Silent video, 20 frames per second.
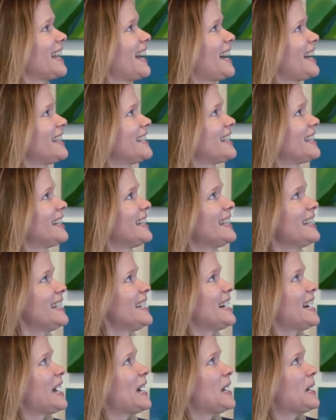that,
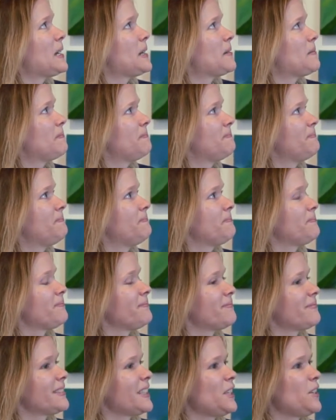
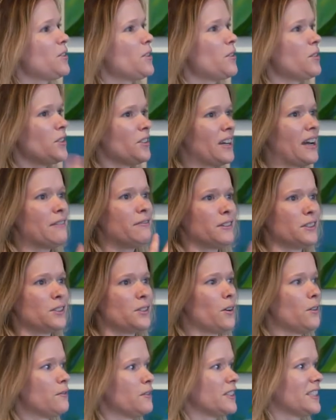you know, your efforts
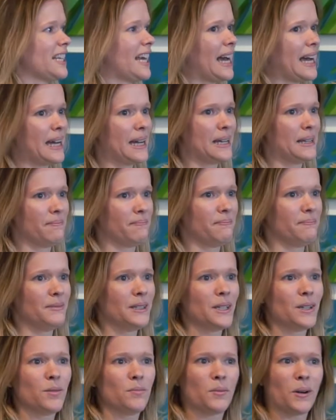over time
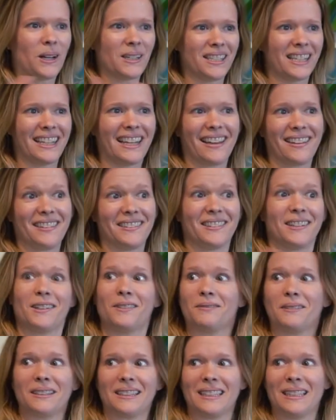brought together are
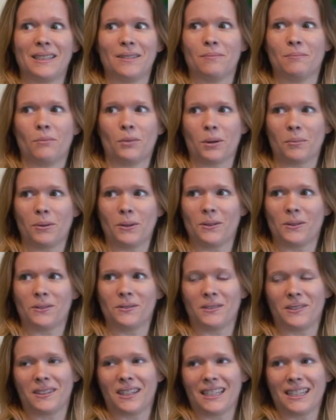really more
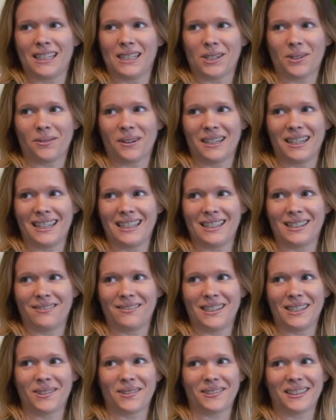beautiful than each one
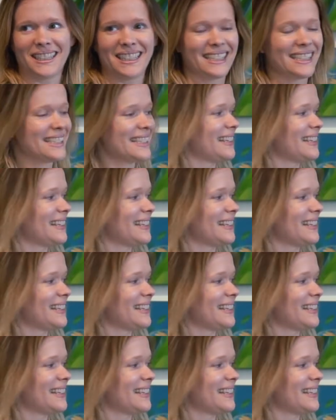individually.